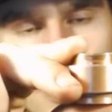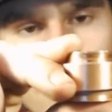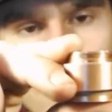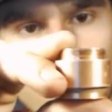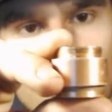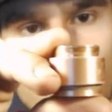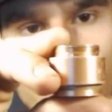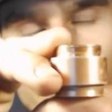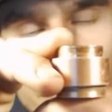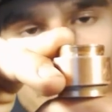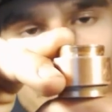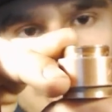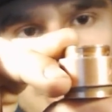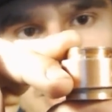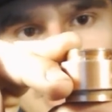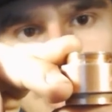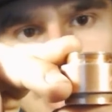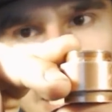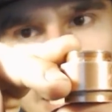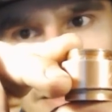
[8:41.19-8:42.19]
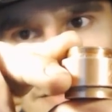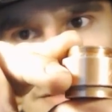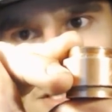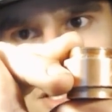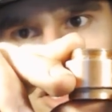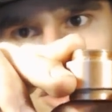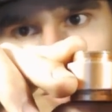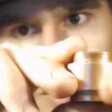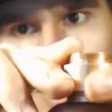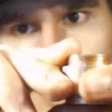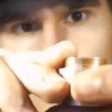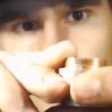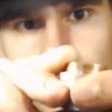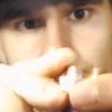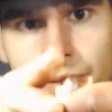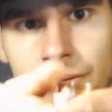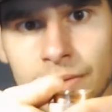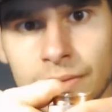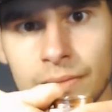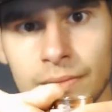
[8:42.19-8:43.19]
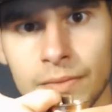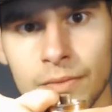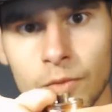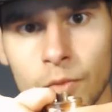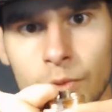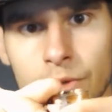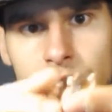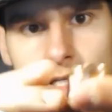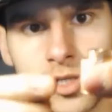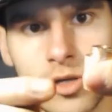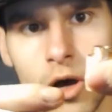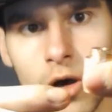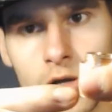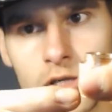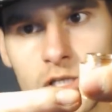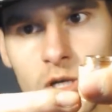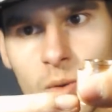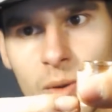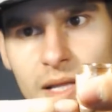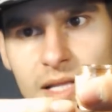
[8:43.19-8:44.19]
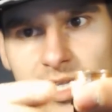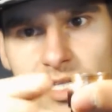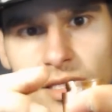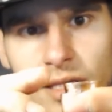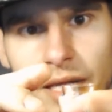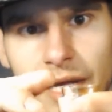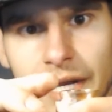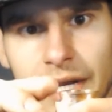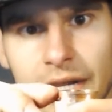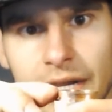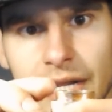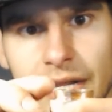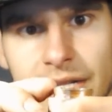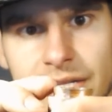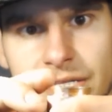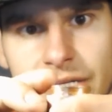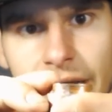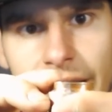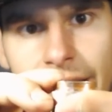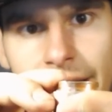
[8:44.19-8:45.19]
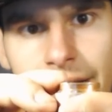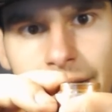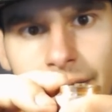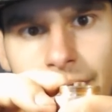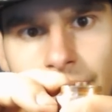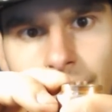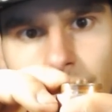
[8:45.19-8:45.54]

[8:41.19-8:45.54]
you're pushing down this switch, which is also insulated inside,